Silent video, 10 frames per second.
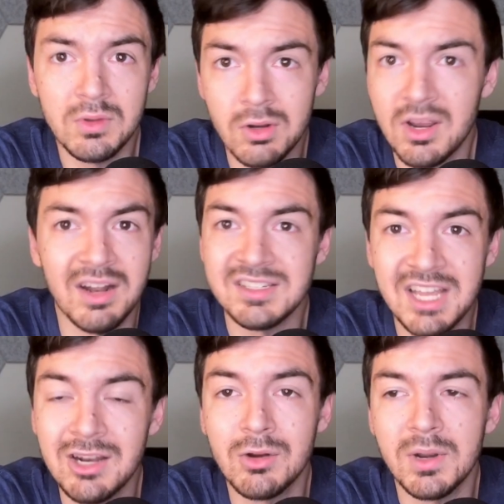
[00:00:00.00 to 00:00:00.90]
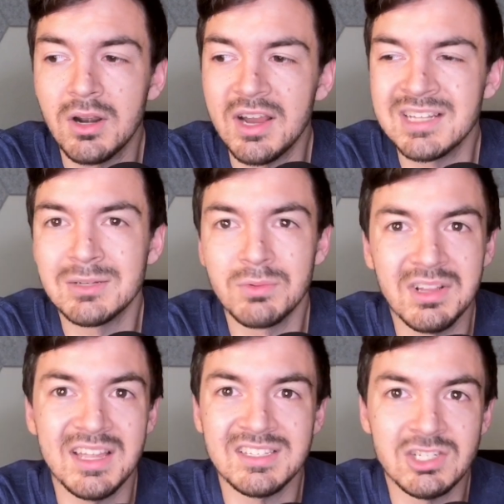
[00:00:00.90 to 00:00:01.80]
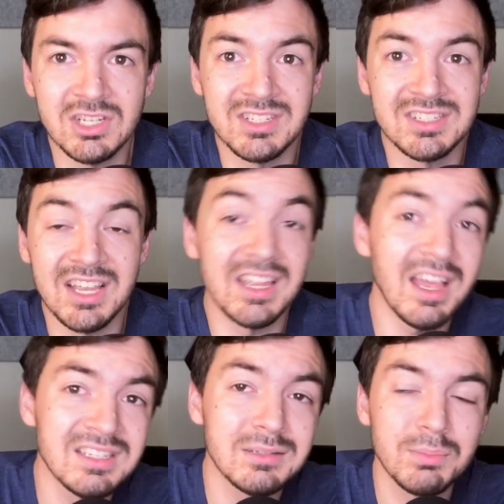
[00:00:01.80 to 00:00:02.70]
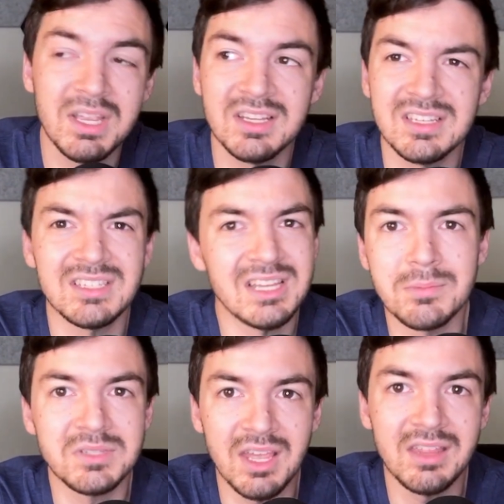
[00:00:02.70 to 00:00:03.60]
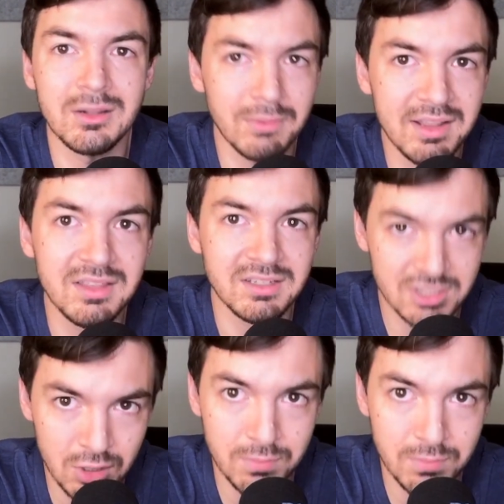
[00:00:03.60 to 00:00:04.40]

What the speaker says: your kind of data career, it's really easy just to say yes, because it seems like the right thing to do.